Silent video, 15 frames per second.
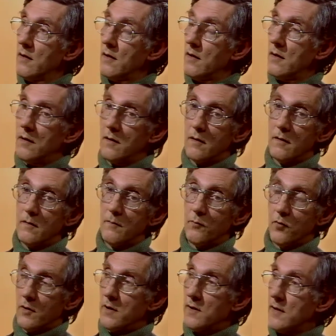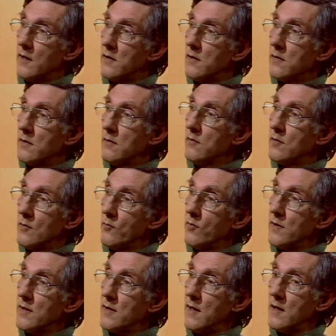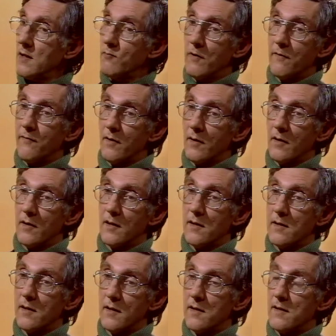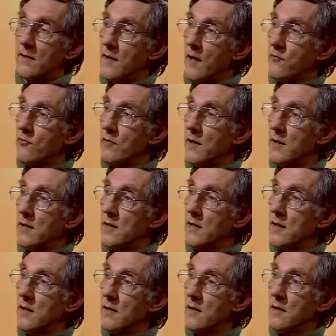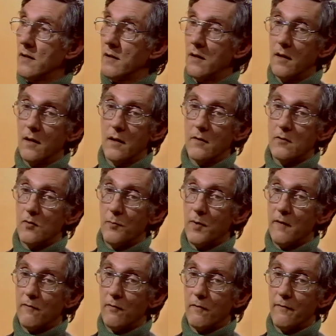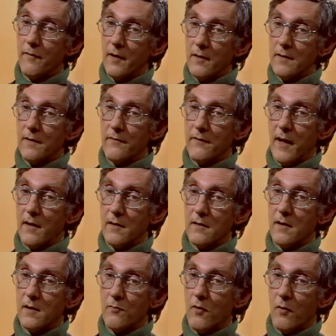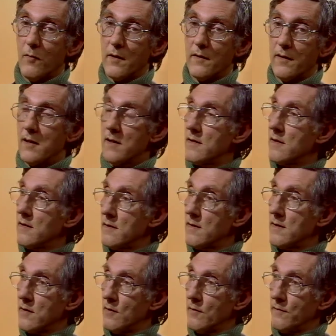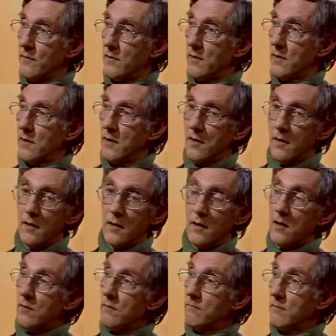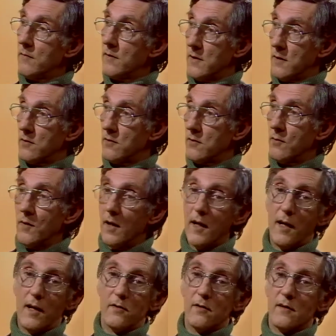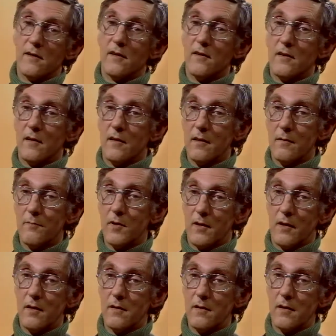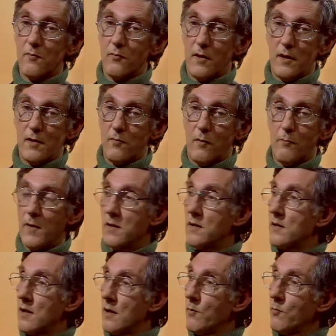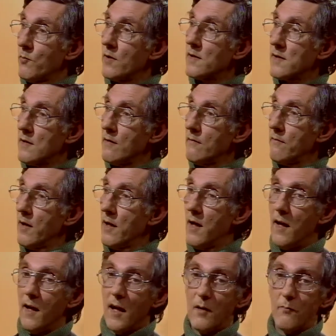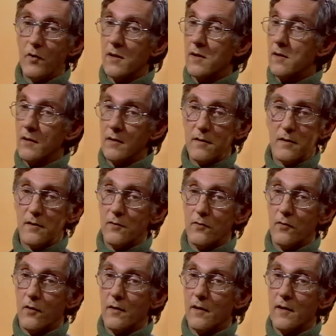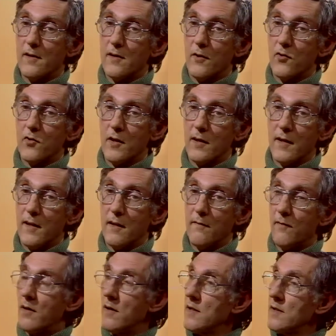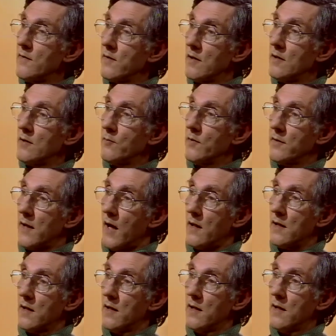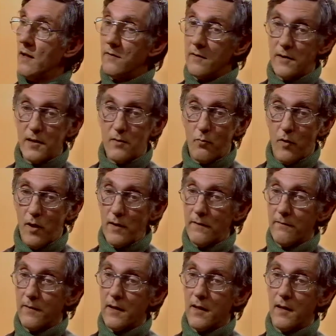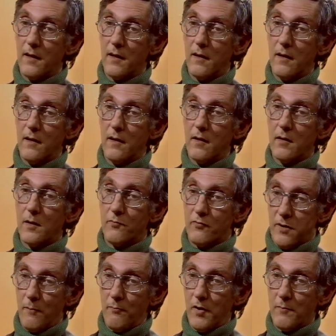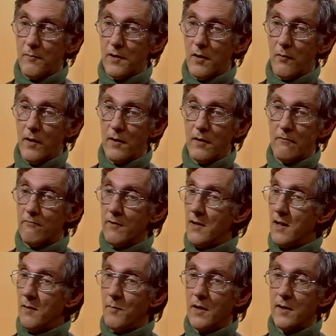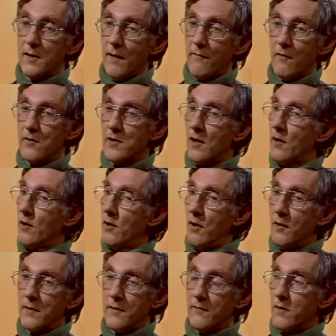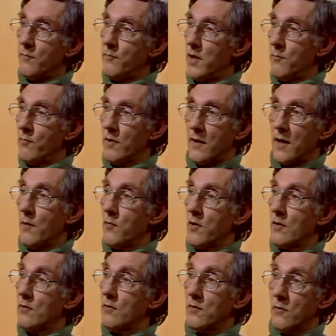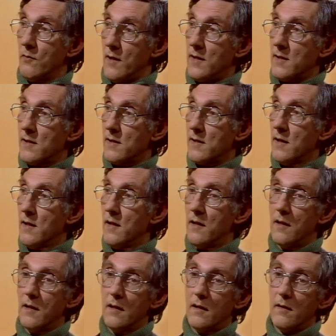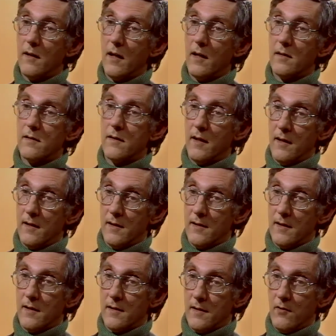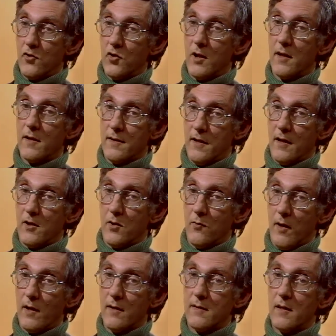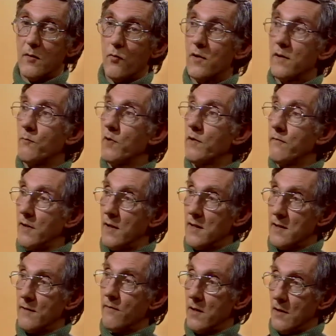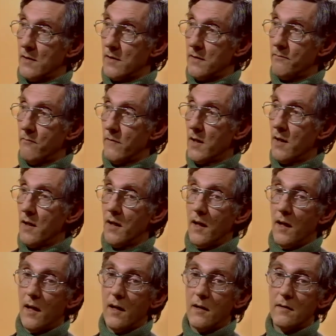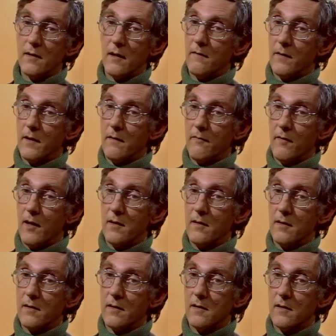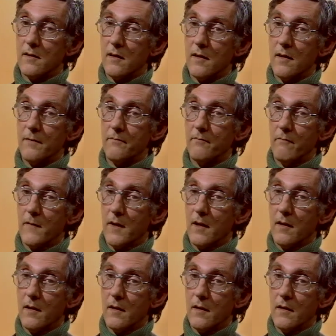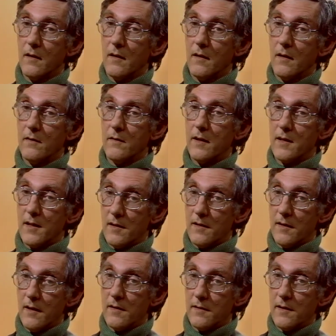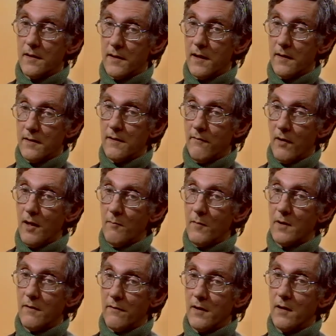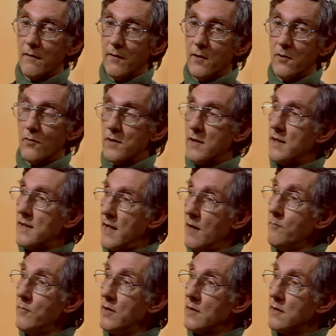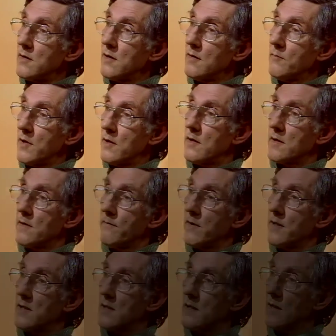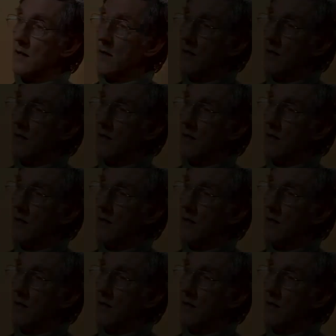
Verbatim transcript: uh, Buddhist attitude towards sex. We feel it's, it's a natural instinct to be fulfilled that is what one thinks is the skillful, you know, thing to do under such circumstances as one may determine oneself. And we certainly do not associate any feelings of guilt with that. And this is one of the, the problems, in a way, that really bedevils a lot of the people coming along to us, that they as- associate sexuality with, with feelings of guilt. And they, they find that uh, their, development of individuals is hampered because of this.